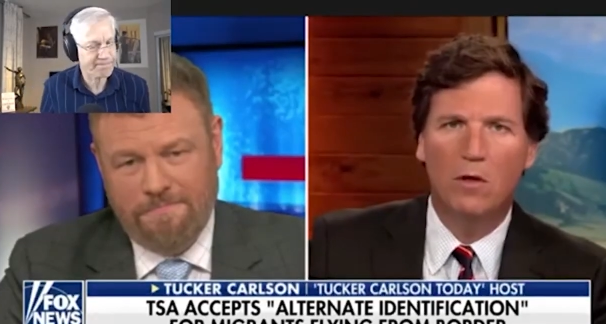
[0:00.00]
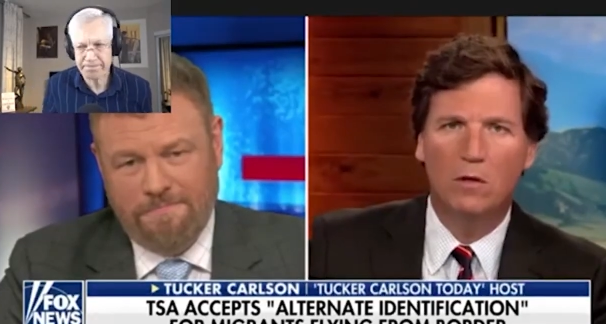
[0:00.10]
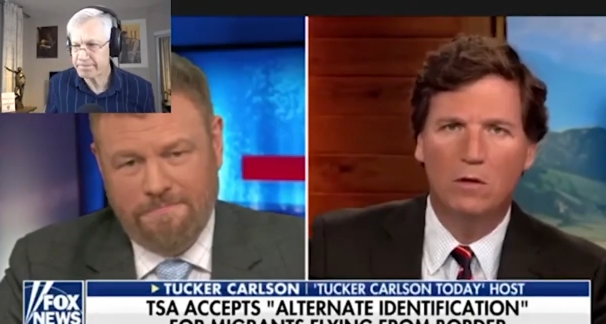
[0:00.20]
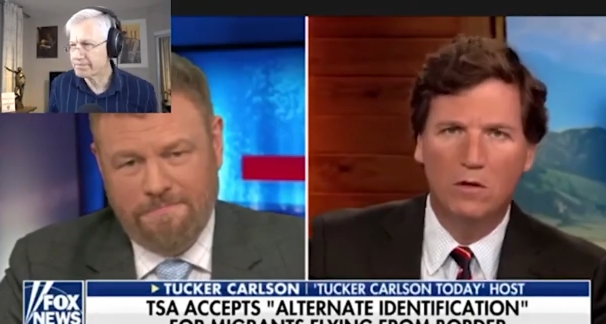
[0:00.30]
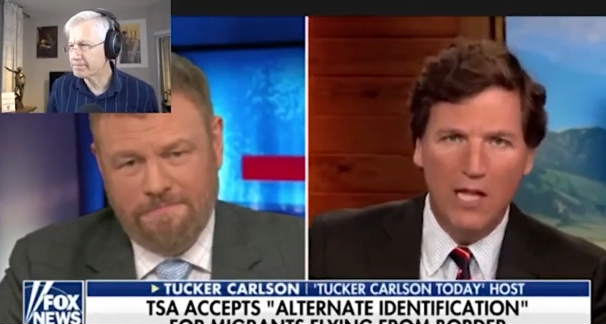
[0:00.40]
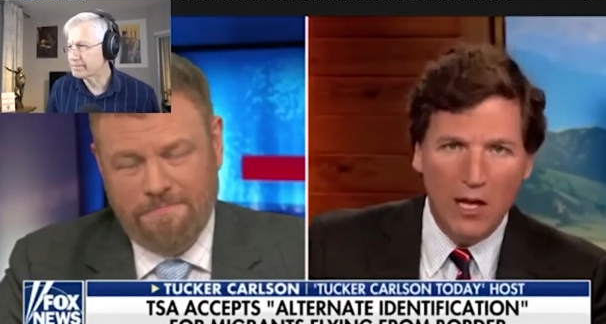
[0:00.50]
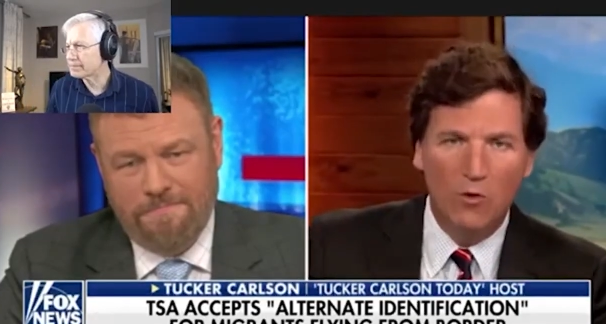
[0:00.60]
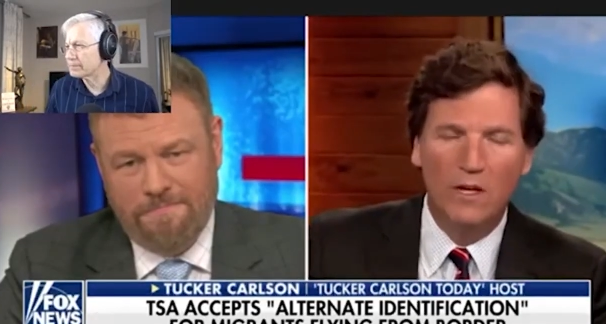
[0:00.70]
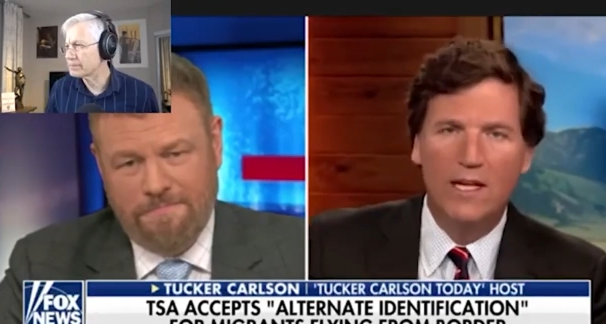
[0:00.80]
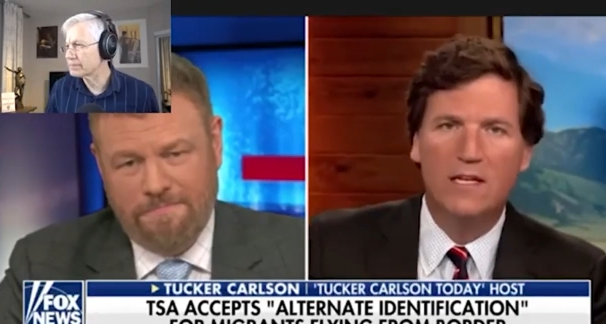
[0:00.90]

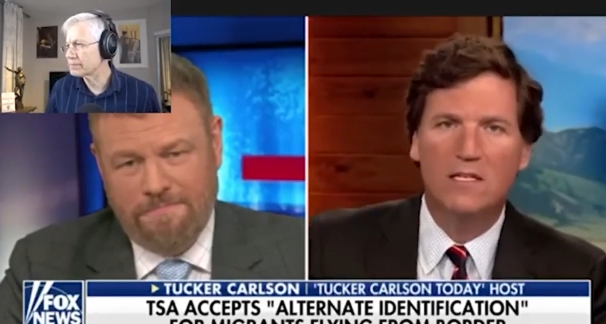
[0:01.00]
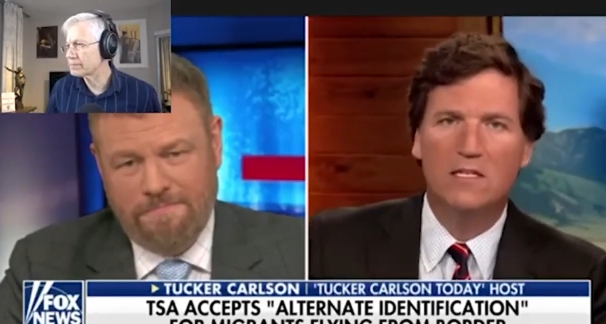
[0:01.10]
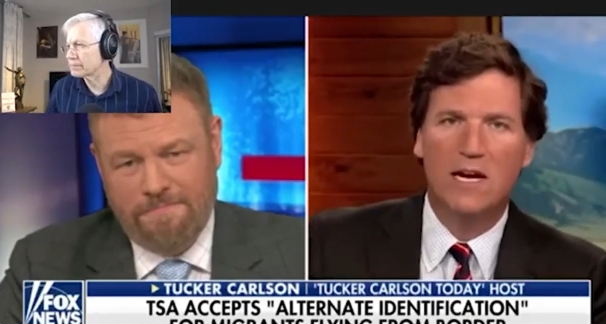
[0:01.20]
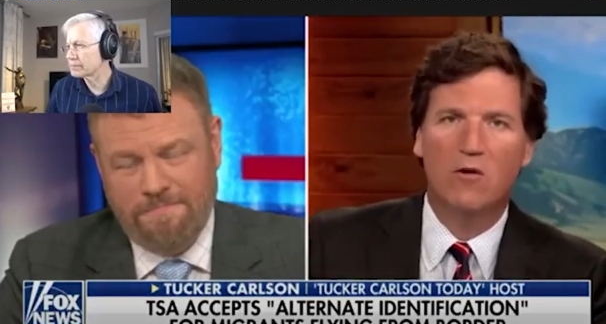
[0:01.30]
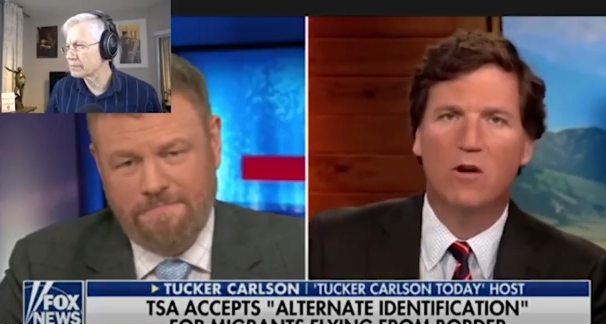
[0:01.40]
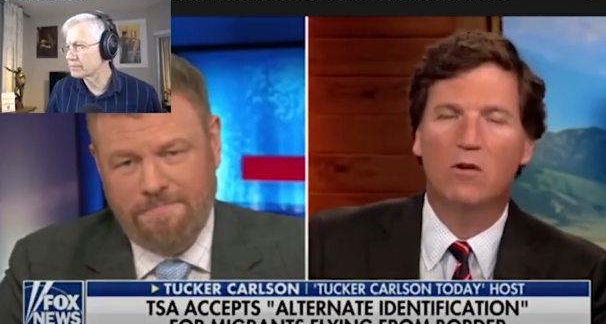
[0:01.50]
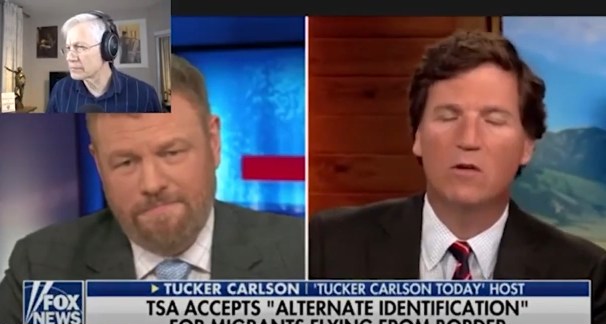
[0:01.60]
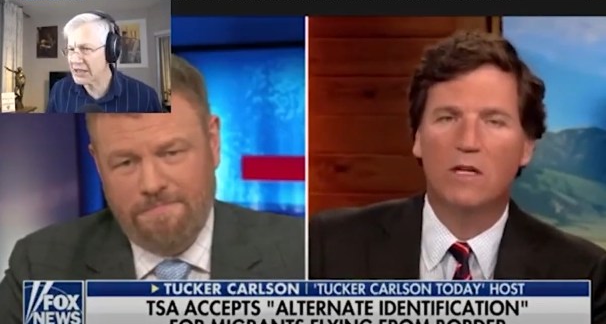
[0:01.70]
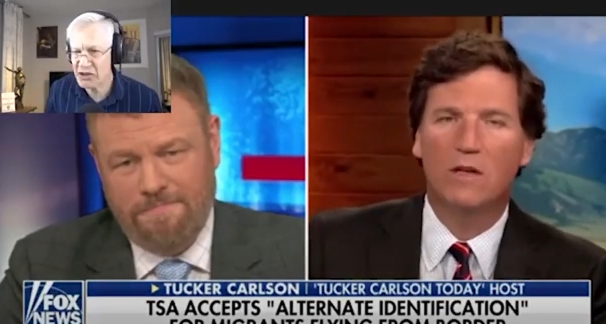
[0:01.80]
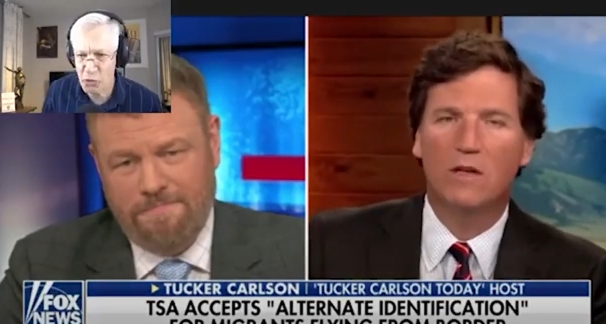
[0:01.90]
Speaker 1: literally hysterical.
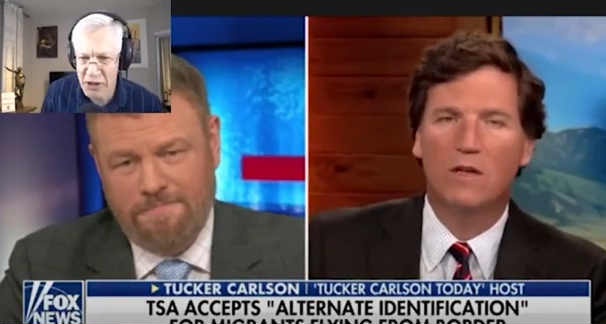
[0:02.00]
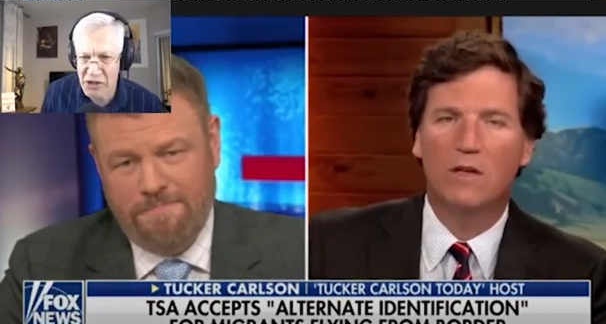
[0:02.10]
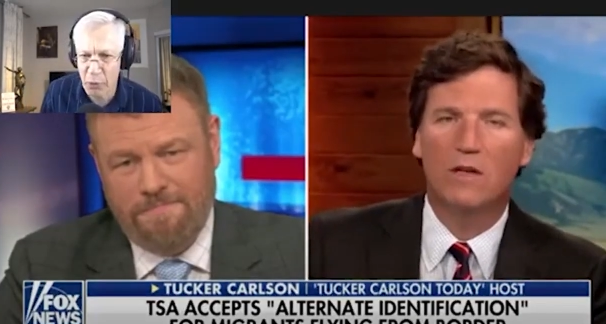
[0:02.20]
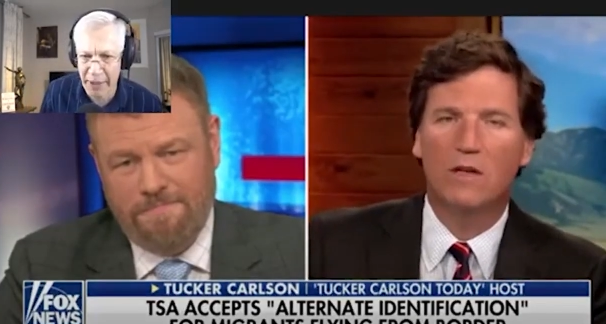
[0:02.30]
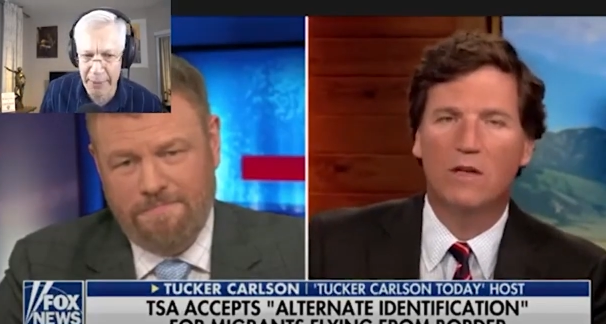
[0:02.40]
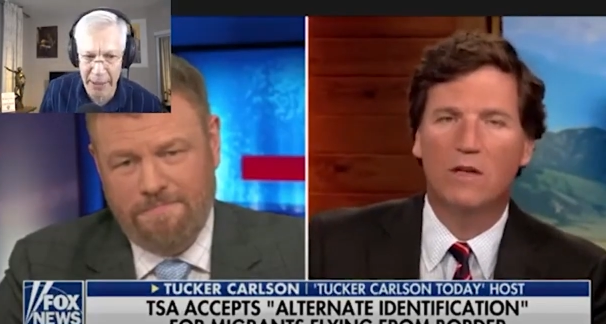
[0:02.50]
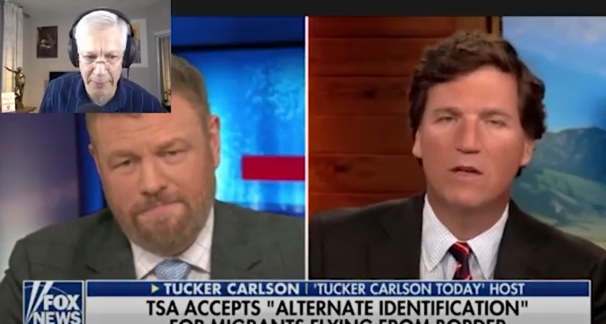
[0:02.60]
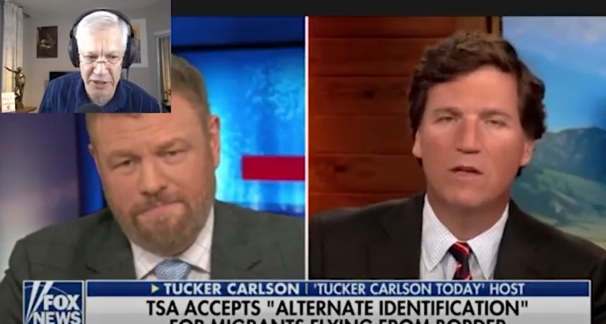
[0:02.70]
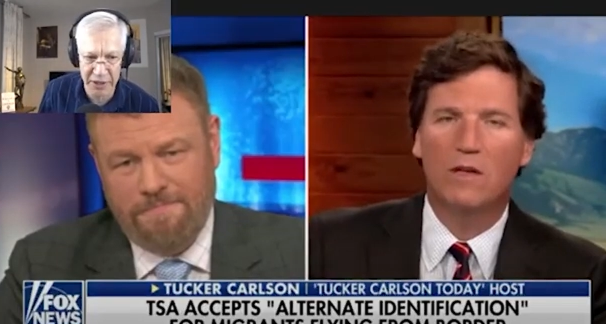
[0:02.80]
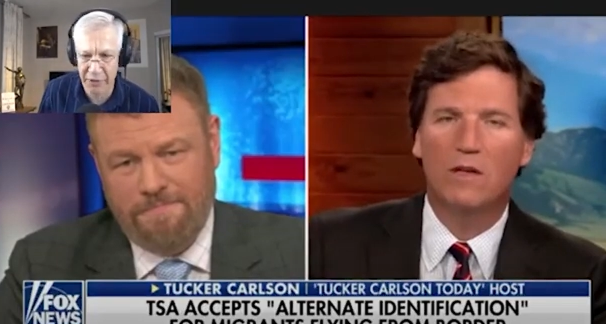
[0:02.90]
There's a reason why they
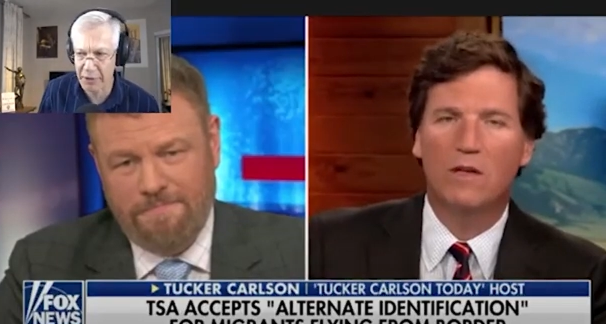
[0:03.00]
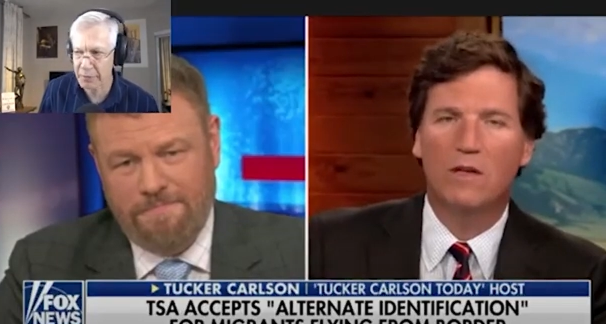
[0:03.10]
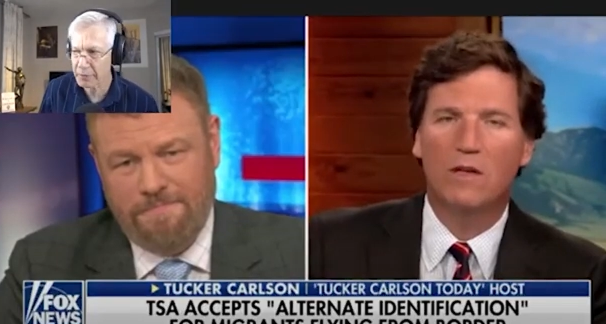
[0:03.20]
become hysterical.